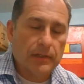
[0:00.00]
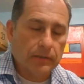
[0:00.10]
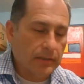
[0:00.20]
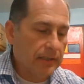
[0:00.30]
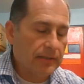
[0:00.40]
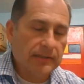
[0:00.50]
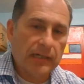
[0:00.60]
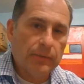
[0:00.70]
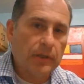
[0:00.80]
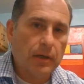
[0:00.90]
look at the
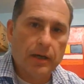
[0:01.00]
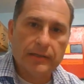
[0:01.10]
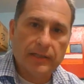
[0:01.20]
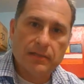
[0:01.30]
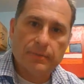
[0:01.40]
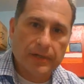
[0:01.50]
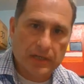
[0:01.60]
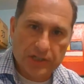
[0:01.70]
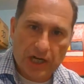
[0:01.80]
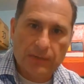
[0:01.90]
table of contents, pick
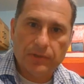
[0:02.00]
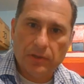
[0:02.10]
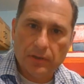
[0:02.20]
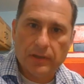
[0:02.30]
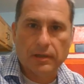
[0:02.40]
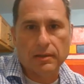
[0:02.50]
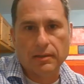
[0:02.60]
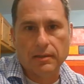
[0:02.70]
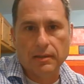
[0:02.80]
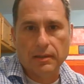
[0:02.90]
a chapter you
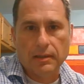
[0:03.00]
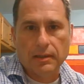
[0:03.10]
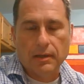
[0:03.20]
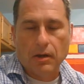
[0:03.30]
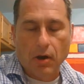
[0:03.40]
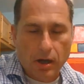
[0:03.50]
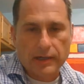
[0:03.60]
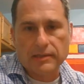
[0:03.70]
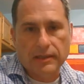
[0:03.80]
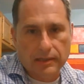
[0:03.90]
think
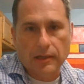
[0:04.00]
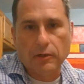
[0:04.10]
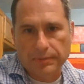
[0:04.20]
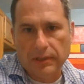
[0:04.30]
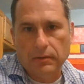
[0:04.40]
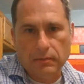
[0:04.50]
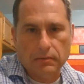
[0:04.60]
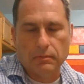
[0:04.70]
honestly can help you.